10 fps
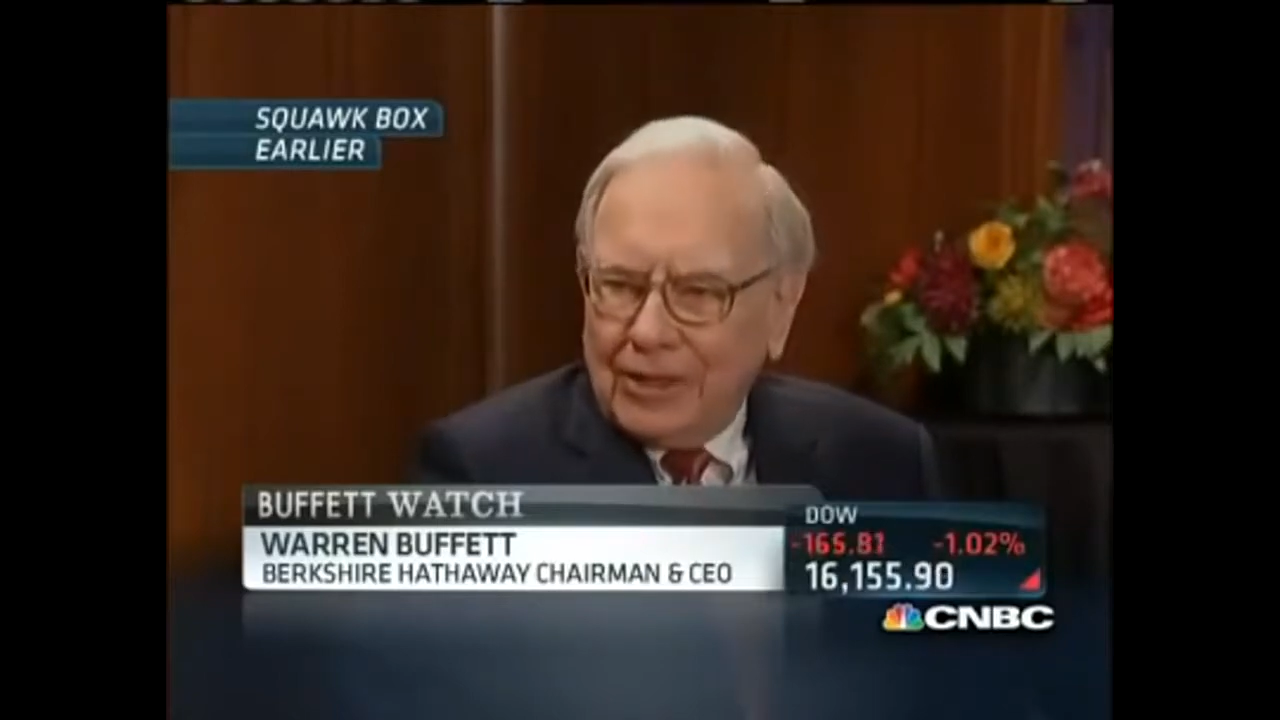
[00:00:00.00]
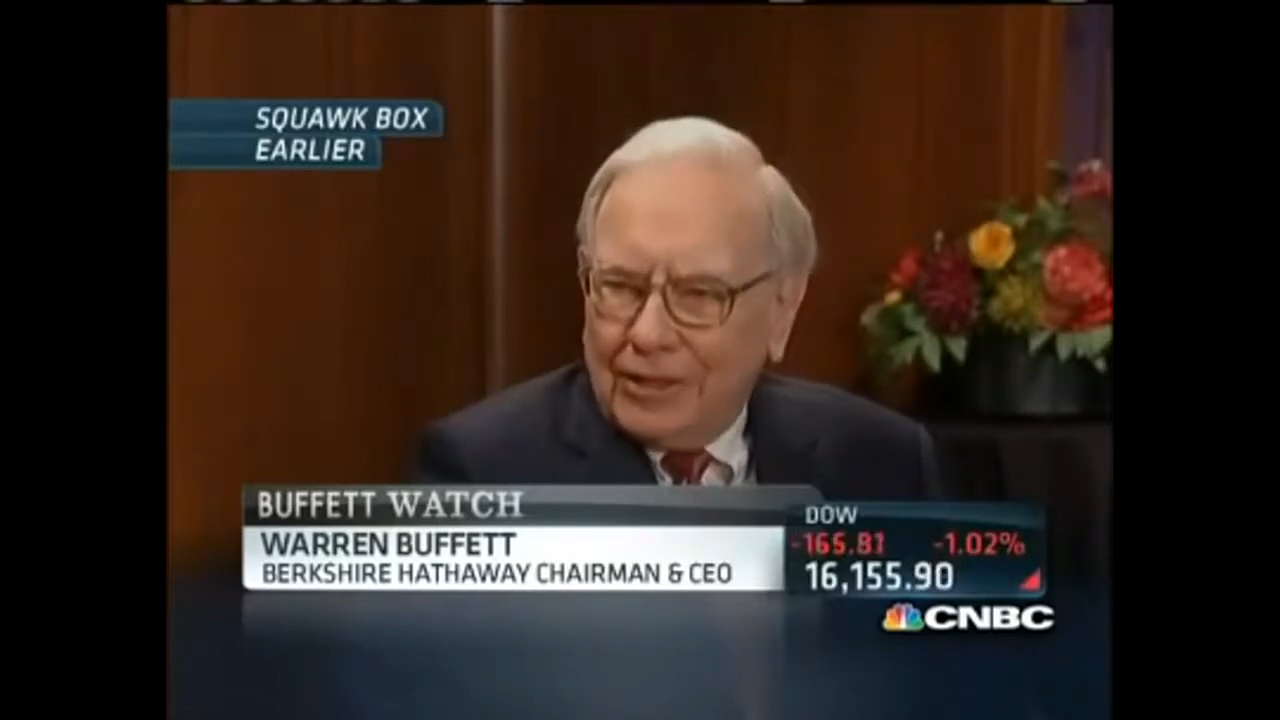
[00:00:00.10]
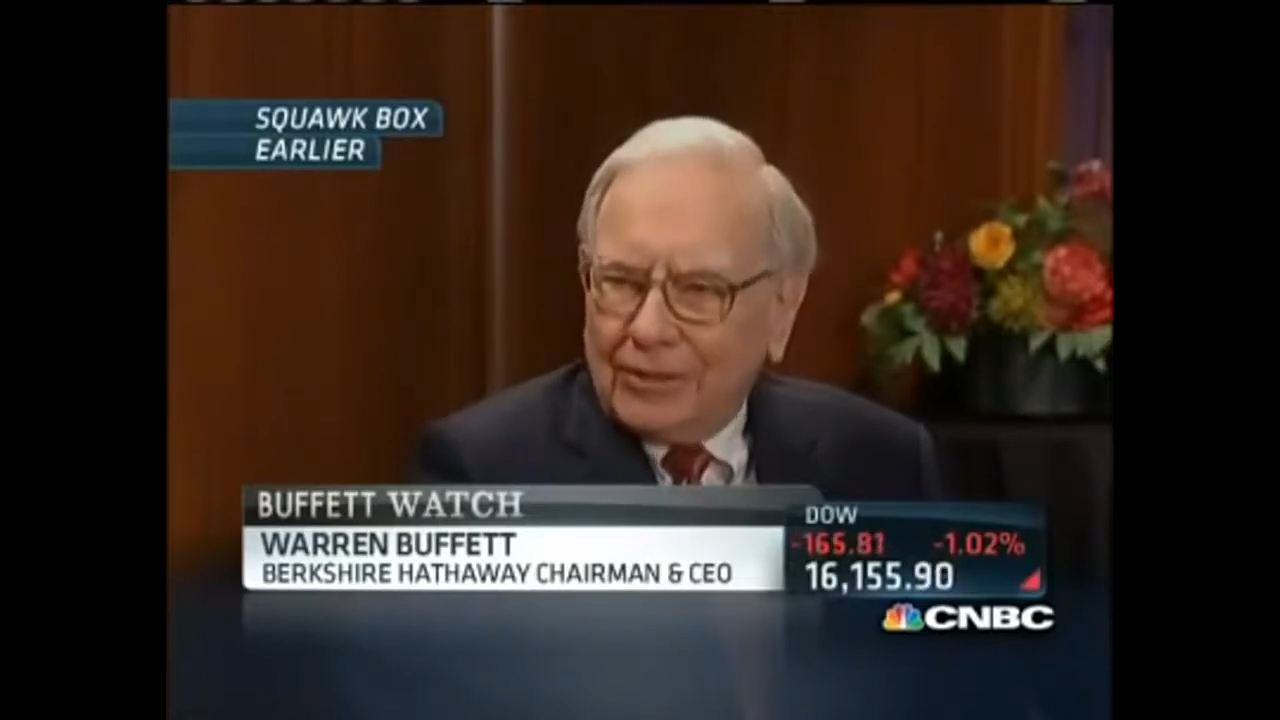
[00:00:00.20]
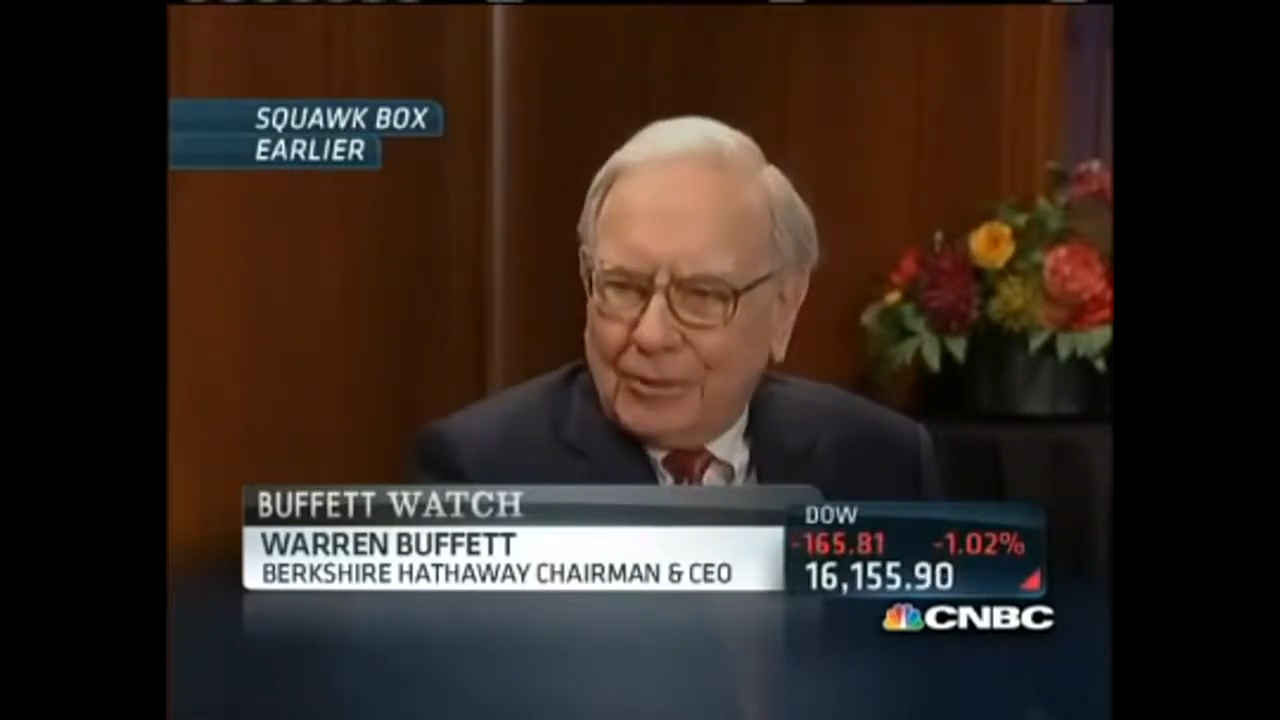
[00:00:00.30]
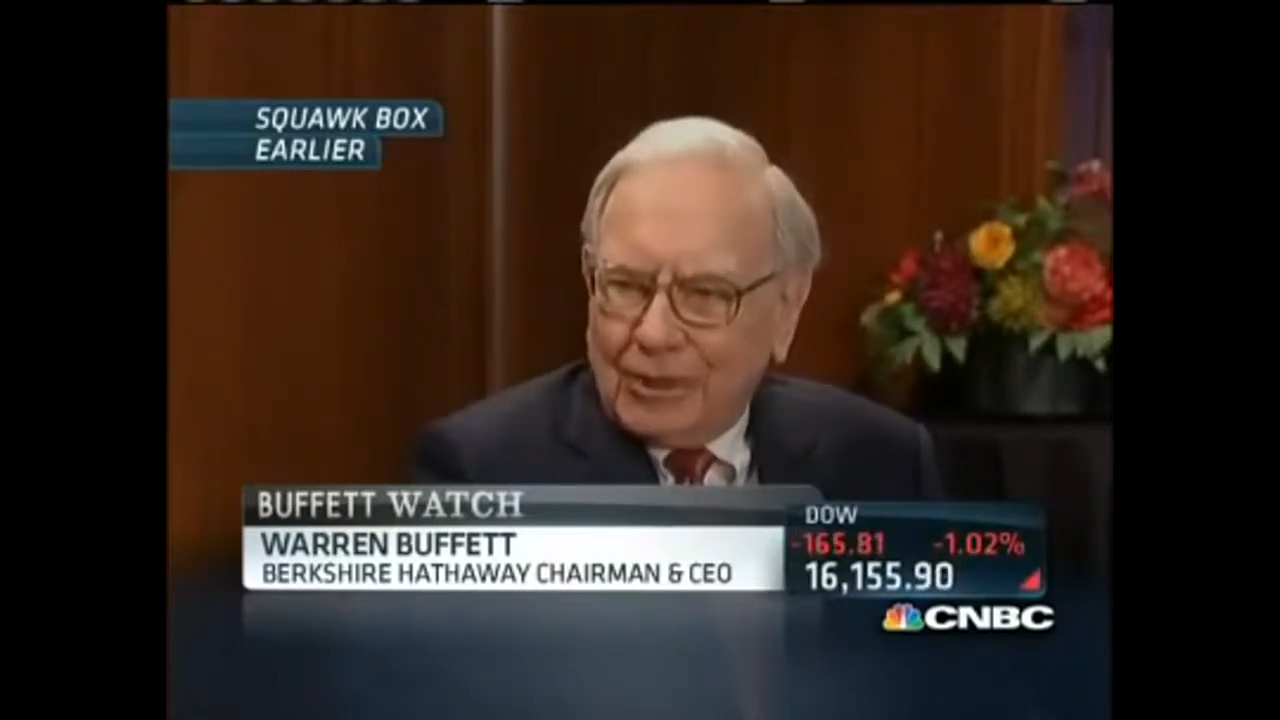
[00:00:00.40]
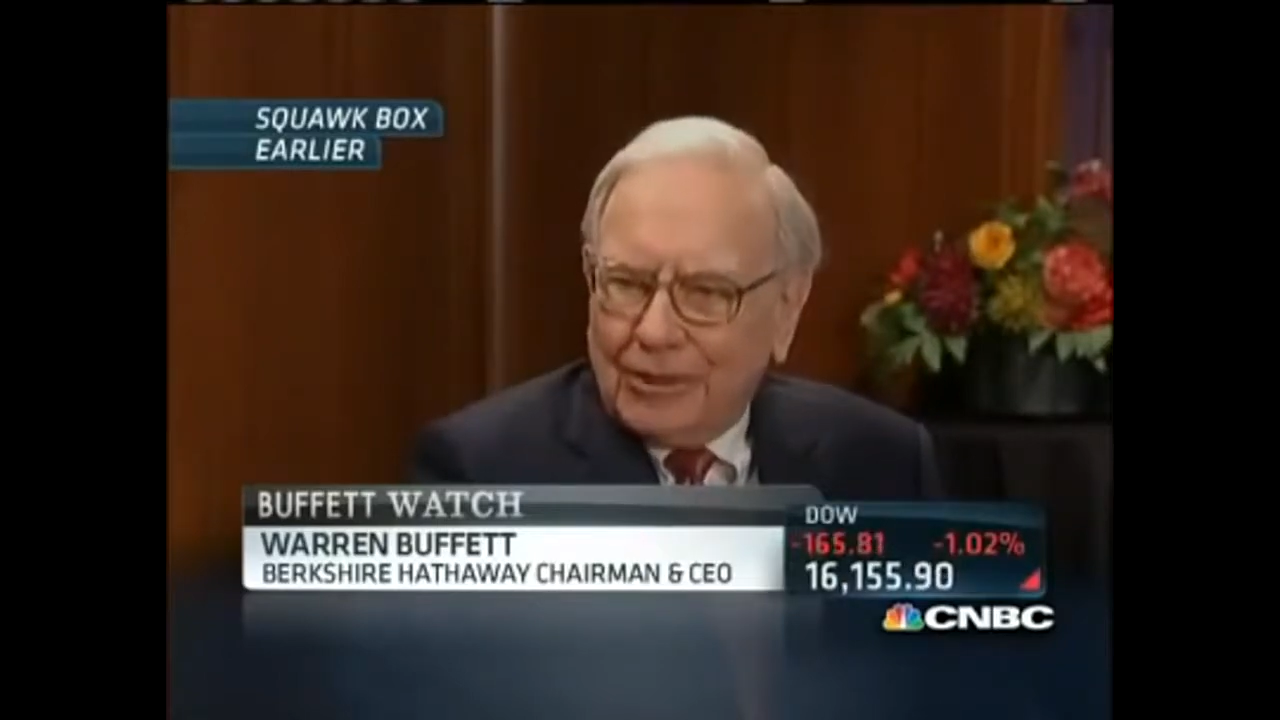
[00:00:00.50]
10 or 20